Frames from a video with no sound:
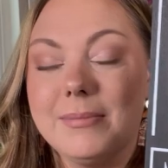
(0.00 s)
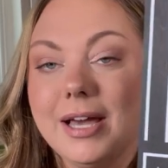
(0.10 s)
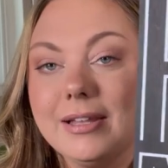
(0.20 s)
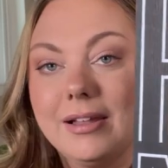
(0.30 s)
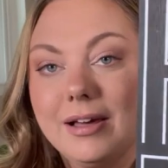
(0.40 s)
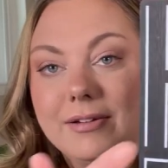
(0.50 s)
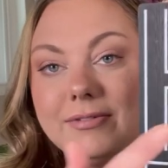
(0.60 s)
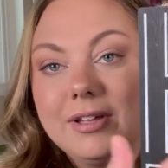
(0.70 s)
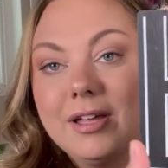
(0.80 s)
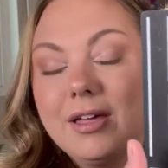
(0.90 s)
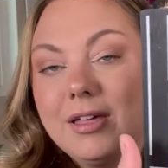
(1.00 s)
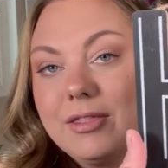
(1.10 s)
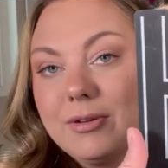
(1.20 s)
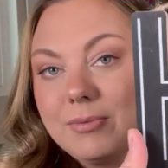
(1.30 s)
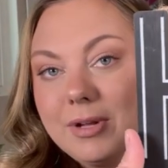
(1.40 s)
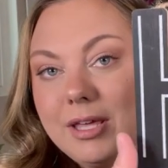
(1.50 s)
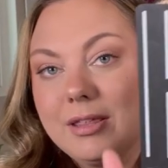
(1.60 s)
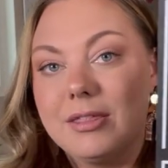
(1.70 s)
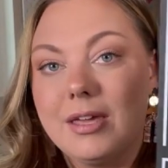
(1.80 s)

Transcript: I love the wreath